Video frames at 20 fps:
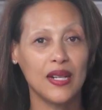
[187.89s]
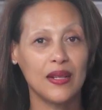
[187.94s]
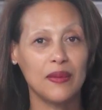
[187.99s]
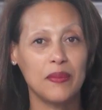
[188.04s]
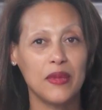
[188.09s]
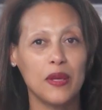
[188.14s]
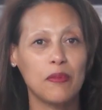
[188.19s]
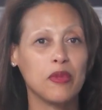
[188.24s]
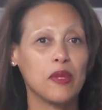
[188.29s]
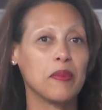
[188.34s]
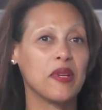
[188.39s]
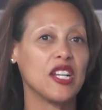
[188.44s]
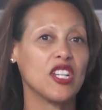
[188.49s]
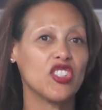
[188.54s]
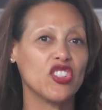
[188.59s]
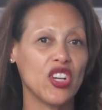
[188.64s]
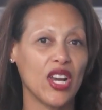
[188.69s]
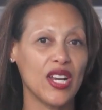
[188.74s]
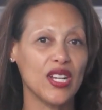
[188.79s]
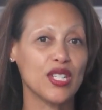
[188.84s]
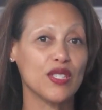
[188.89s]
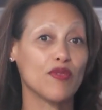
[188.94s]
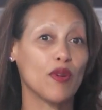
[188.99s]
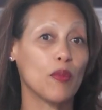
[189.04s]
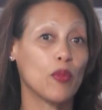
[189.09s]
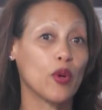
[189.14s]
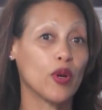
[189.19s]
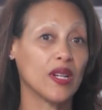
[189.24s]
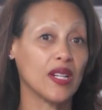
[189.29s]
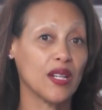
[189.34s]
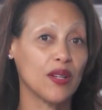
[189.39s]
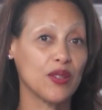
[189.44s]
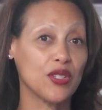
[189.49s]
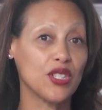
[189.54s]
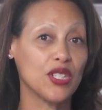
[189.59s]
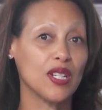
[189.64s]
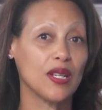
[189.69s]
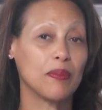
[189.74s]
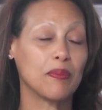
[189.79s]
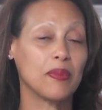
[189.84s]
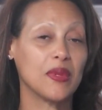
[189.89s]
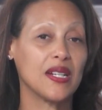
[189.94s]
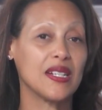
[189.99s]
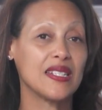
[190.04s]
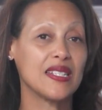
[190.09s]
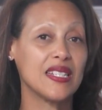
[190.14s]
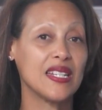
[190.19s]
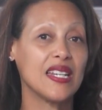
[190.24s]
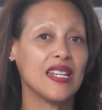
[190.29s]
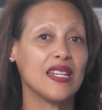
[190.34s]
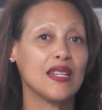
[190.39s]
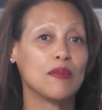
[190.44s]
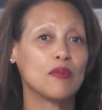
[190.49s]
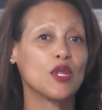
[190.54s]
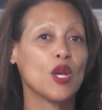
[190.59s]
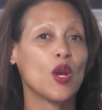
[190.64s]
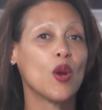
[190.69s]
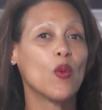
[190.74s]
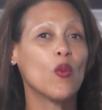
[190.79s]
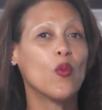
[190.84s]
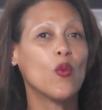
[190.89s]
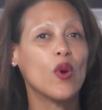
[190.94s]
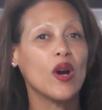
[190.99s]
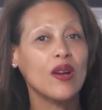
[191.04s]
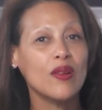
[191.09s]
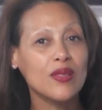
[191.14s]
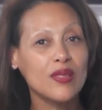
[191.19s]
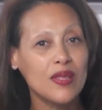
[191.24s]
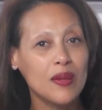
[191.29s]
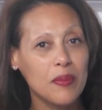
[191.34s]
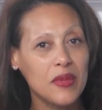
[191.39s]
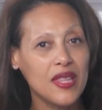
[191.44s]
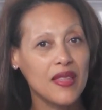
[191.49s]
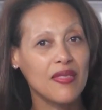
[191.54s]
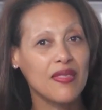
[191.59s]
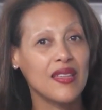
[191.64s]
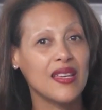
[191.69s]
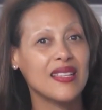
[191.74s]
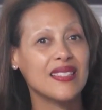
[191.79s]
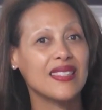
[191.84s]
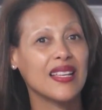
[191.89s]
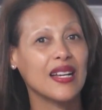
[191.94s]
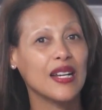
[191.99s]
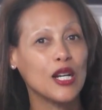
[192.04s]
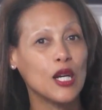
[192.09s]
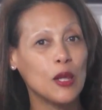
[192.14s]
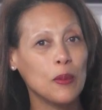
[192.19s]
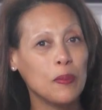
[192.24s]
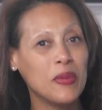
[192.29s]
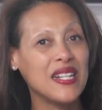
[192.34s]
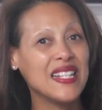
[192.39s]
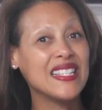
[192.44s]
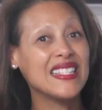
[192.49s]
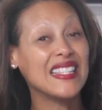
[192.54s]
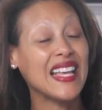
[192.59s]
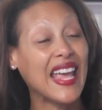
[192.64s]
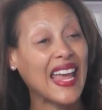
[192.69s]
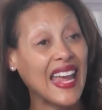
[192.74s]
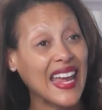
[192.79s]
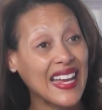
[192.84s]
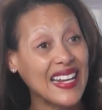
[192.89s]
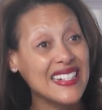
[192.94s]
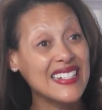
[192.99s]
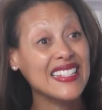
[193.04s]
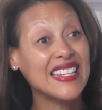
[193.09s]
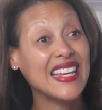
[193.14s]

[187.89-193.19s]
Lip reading: implementing changes for board leadership teams, what are some of the things that companies and